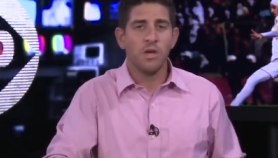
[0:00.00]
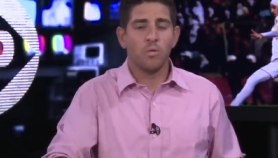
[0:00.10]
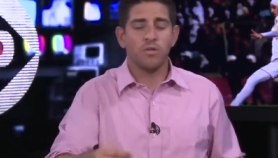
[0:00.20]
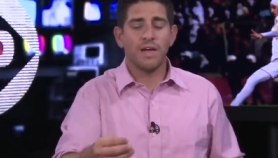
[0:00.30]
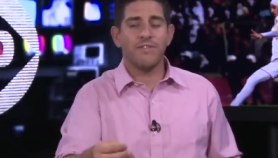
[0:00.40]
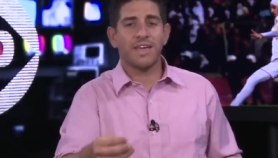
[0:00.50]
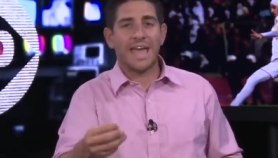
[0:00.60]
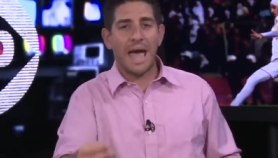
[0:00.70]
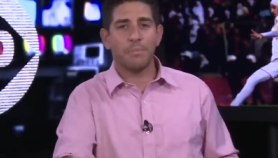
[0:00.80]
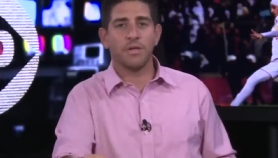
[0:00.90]
when you have the
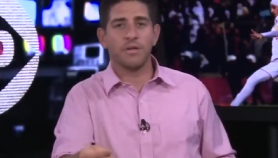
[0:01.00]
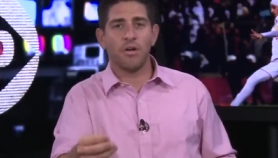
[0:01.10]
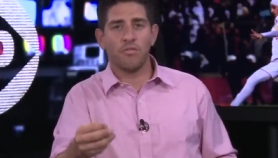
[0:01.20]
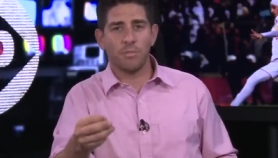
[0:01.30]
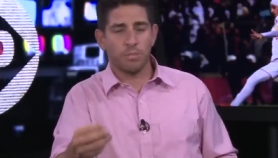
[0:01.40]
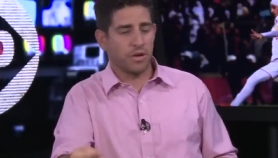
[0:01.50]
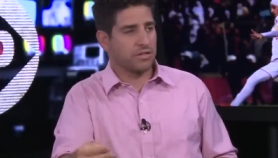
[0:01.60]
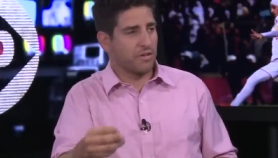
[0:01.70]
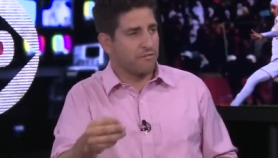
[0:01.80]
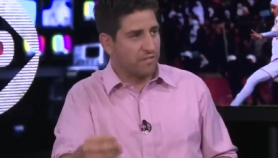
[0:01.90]
captain of the
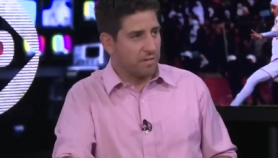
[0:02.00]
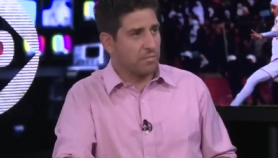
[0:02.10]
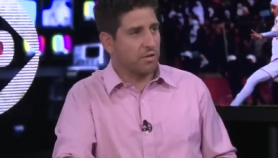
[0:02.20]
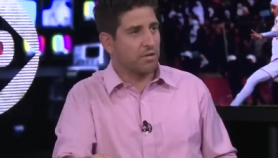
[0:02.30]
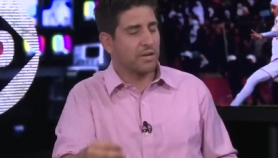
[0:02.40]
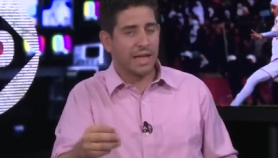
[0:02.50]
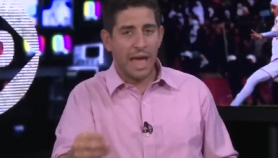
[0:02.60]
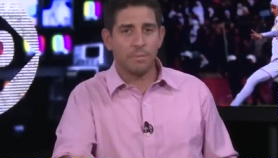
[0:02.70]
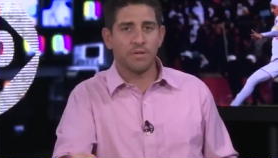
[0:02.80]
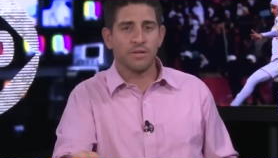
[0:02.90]
players, a female
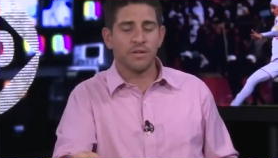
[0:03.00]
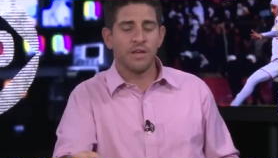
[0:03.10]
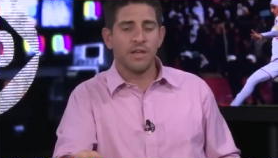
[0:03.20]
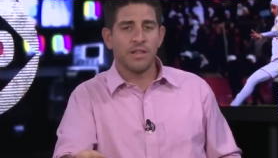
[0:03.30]
captain,